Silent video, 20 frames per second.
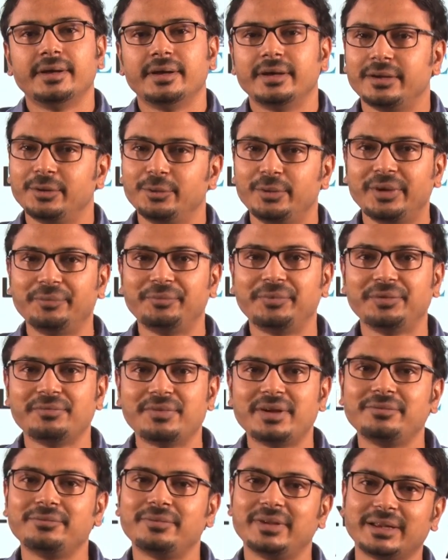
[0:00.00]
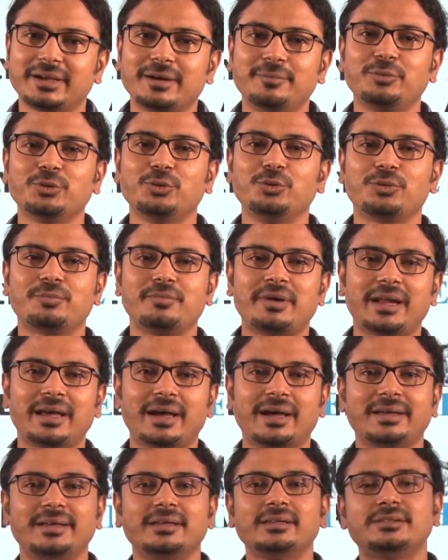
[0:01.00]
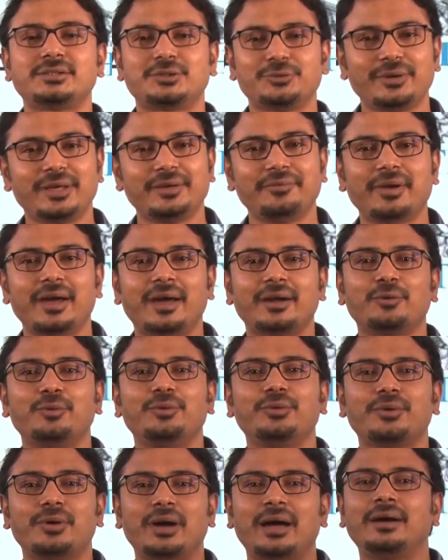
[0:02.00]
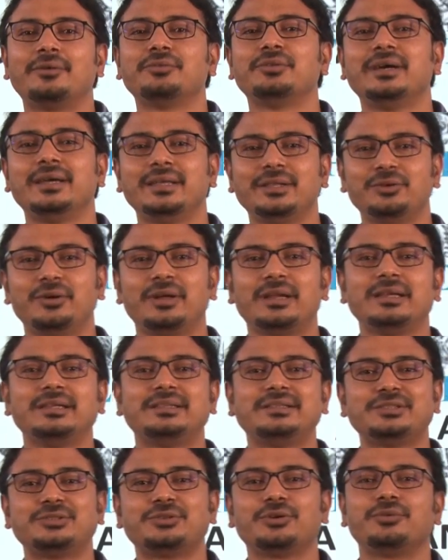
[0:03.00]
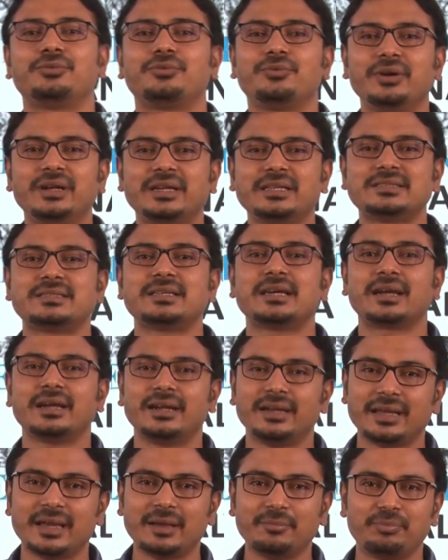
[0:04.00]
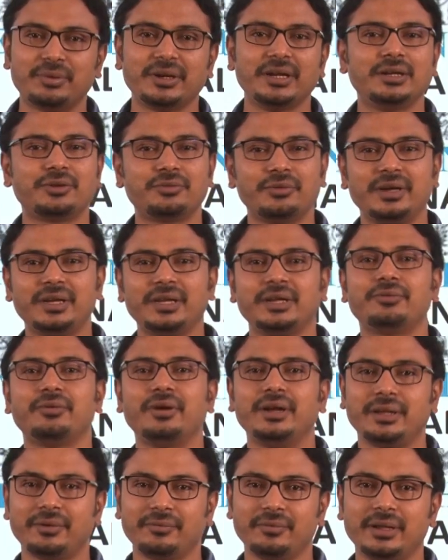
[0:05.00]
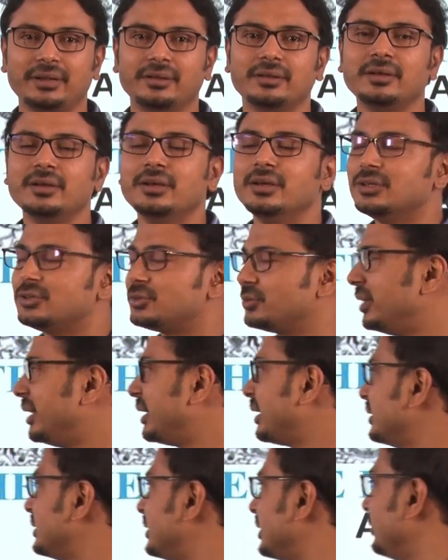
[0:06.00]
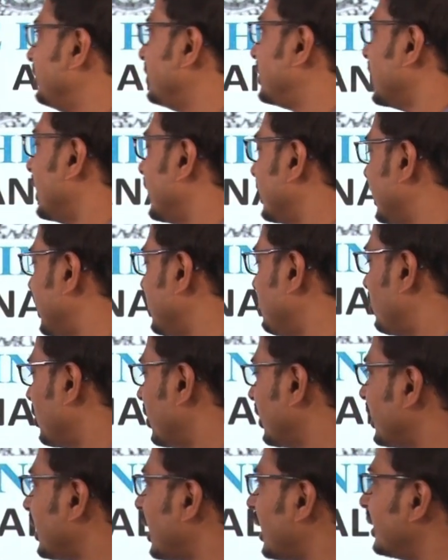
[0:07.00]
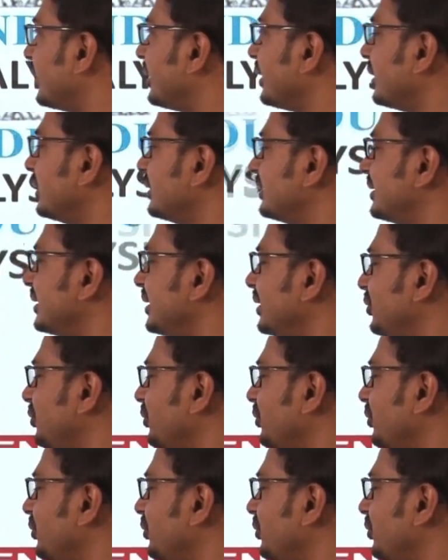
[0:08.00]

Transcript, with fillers: Hello everyone, welcome to Lukmaan IAS. Today we are going to have the Hindu analysis of 22nd April 2021. So let us see which are the important articles in